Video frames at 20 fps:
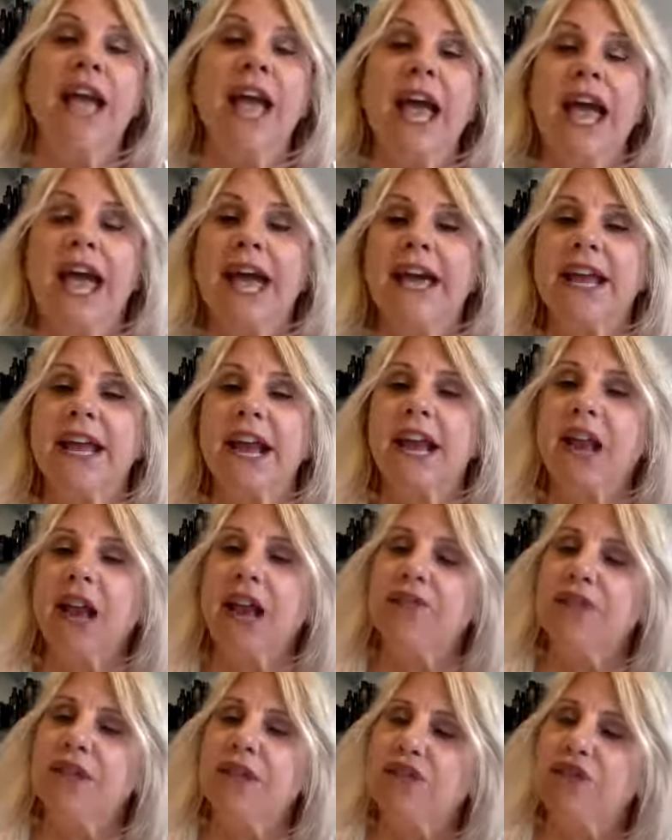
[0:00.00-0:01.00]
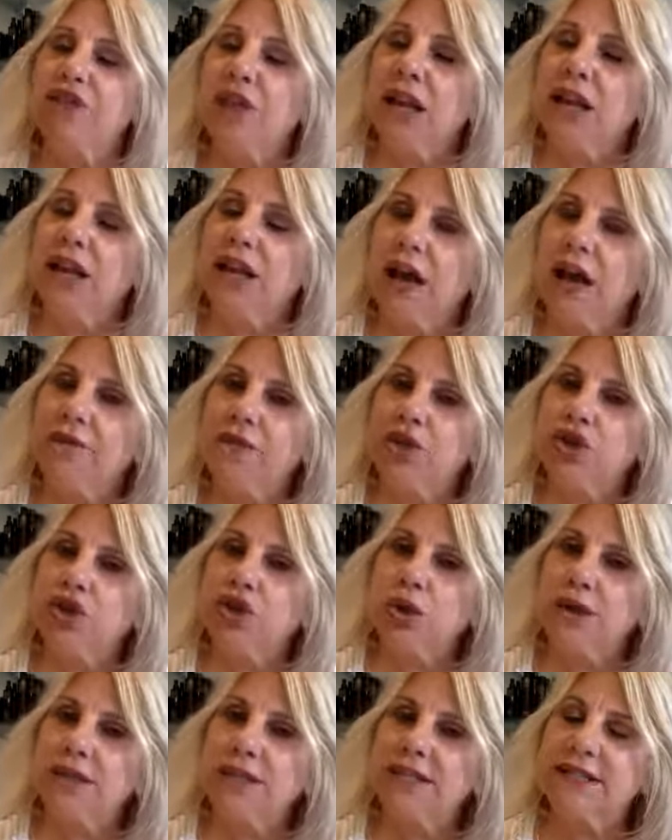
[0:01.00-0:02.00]
And I love the
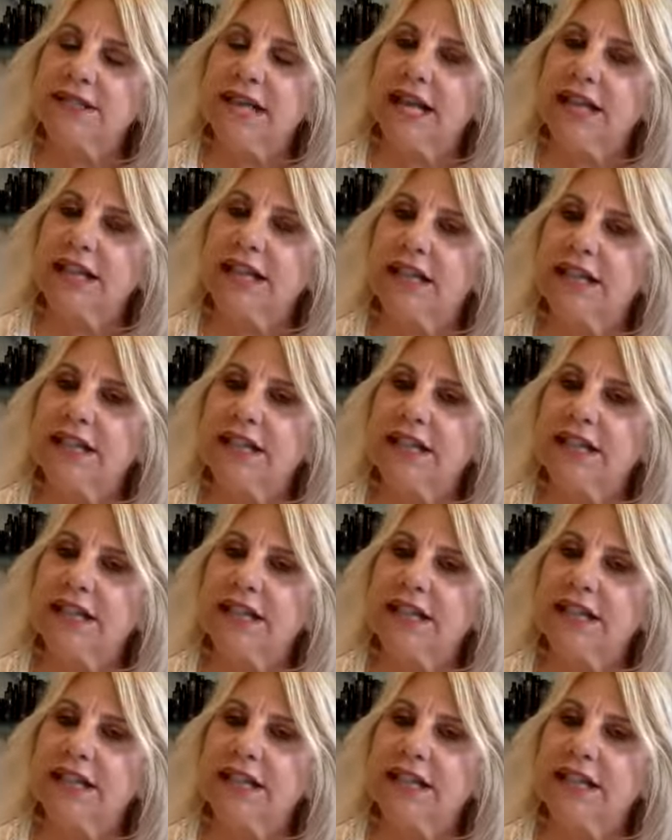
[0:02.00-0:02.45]
choice of technique